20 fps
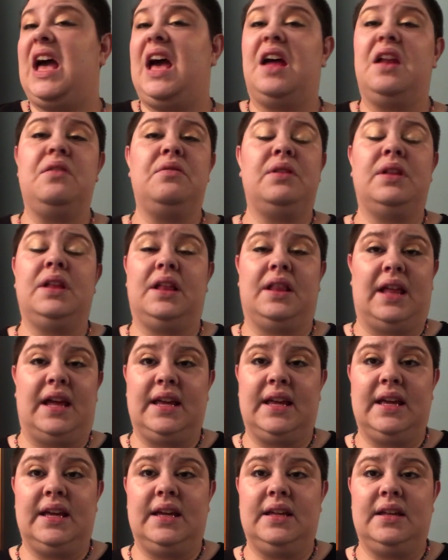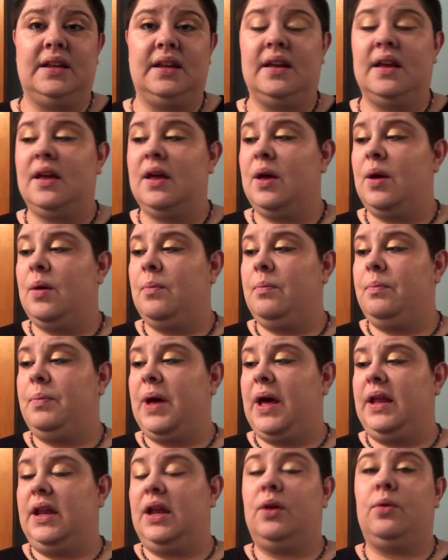I don't really like it,
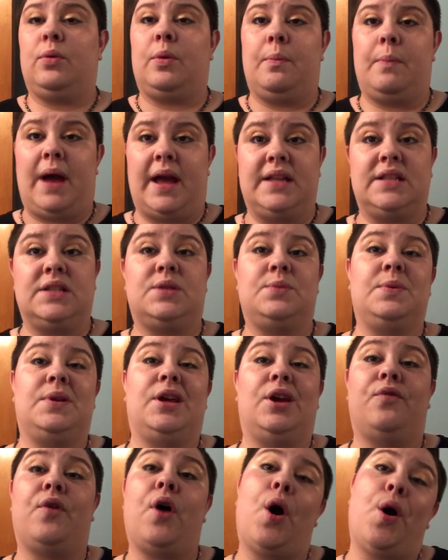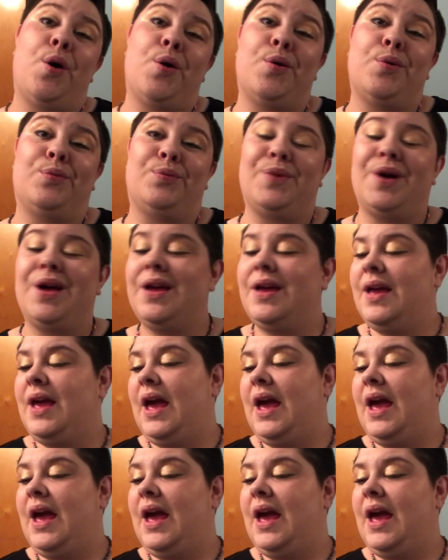but it reminds me of home.